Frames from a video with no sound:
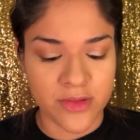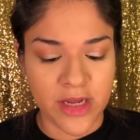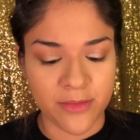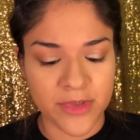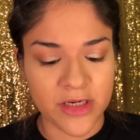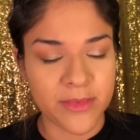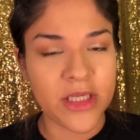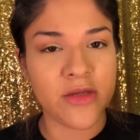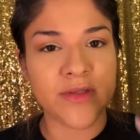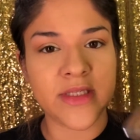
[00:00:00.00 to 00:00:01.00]
now I'm gonna be
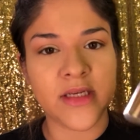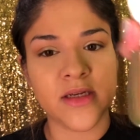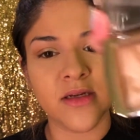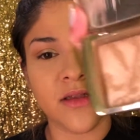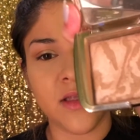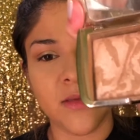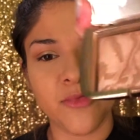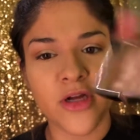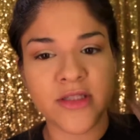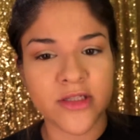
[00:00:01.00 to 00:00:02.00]
using the
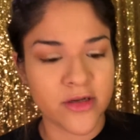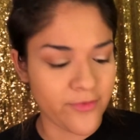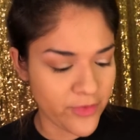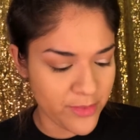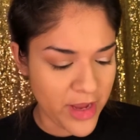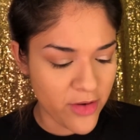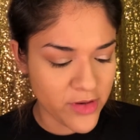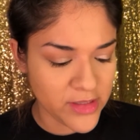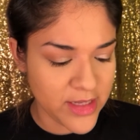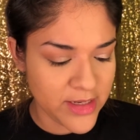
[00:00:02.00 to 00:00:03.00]
bronzer from
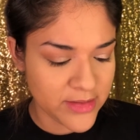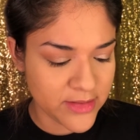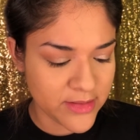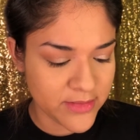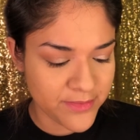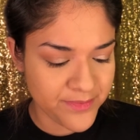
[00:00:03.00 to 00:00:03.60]
Hourglass.